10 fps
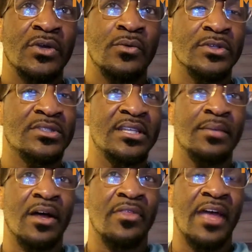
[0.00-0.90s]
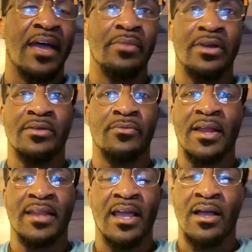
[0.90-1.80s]
We'll see about that. But
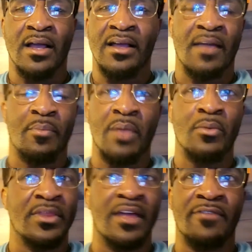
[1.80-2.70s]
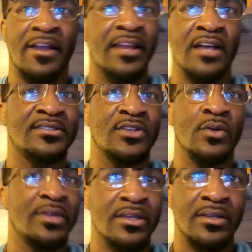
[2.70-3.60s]
right now, I'll probably win that fight, and I'll still
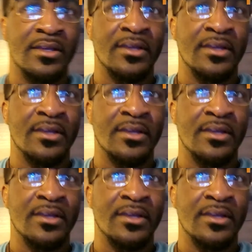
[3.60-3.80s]
be,